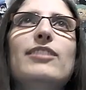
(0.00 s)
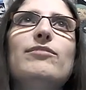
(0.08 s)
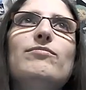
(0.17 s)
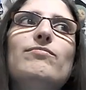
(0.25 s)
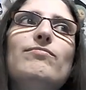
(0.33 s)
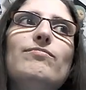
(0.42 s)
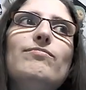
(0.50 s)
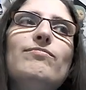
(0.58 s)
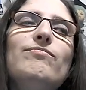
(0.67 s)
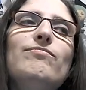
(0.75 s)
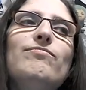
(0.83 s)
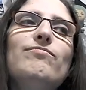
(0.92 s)
Mm.
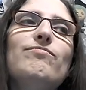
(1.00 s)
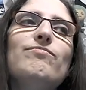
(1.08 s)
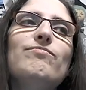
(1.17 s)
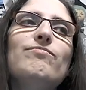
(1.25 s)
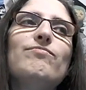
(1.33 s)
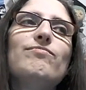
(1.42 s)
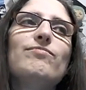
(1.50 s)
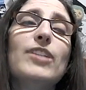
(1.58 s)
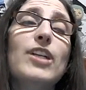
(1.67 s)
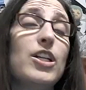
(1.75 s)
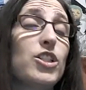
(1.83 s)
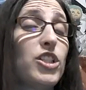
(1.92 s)

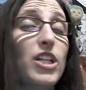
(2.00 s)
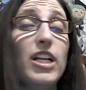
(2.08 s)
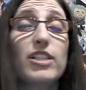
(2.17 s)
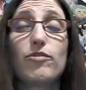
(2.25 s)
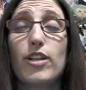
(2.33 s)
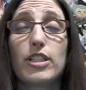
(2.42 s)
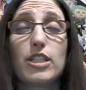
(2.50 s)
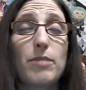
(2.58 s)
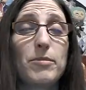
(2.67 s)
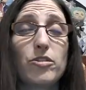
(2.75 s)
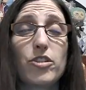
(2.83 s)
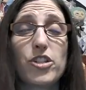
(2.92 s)
She's not as fucked up
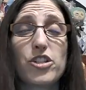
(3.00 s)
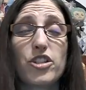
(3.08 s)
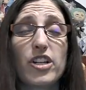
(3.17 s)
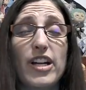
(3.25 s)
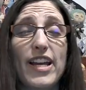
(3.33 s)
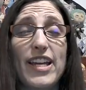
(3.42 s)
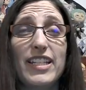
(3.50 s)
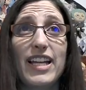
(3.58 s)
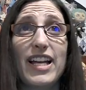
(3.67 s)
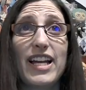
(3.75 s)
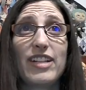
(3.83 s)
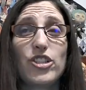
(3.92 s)
as Christian Grey.
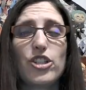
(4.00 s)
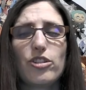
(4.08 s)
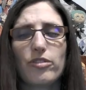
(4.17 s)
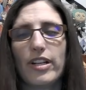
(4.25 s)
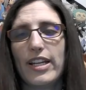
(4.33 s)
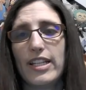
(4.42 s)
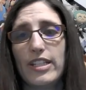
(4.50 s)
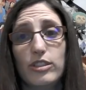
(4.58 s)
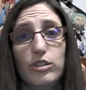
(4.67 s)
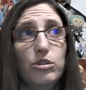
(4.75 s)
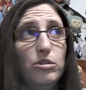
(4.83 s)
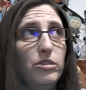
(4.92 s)
Nah, Christian Grey,
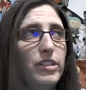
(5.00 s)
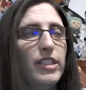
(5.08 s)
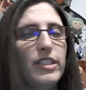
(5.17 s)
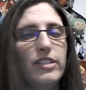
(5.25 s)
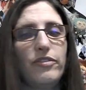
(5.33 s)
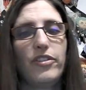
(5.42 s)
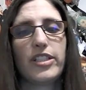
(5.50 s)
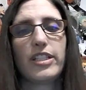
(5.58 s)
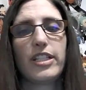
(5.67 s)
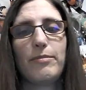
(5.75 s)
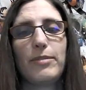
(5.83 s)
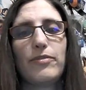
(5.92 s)
he's fucked
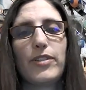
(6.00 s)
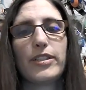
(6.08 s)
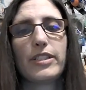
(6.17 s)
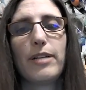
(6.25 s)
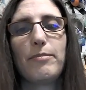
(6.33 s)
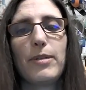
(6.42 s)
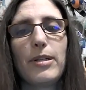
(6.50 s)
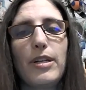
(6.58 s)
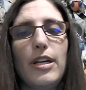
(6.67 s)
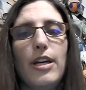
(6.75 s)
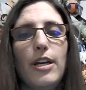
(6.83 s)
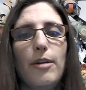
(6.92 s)
up. He's fucked up.
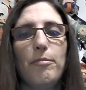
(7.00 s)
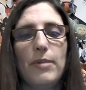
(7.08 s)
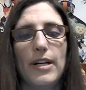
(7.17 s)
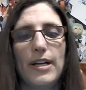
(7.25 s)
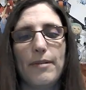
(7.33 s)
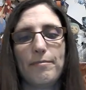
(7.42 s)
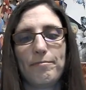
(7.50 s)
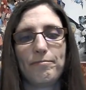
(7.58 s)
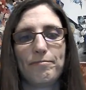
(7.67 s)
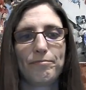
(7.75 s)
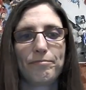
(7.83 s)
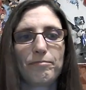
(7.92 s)
But
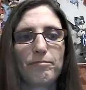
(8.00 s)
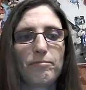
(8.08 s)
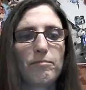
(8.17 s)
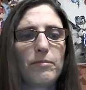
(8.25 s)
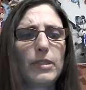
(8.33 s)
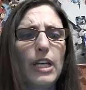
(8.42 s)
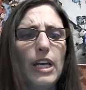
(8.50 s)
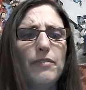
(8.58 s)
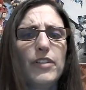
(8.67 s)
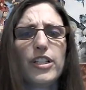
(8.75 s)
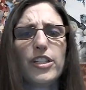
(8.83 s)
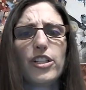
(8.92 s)
I'm
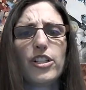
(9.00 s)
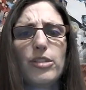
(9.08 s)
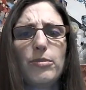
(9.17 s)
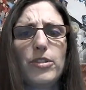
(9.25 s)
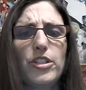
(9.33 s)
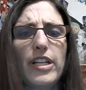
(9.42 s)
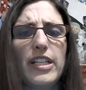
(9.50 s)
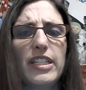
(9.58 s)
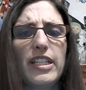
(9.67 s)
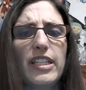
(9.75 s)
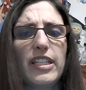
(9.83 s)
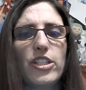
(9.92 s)
very curious what you guys
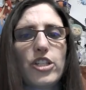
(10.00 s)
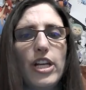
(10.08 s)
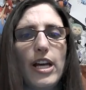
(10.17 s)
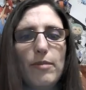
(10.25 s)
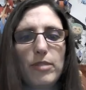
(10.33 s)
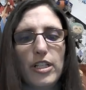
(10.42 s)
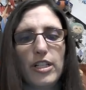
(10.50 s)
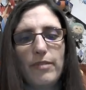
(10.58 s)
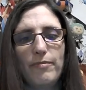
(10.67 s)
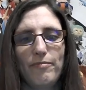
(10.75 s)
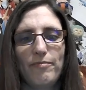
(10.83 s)
think of this chapter.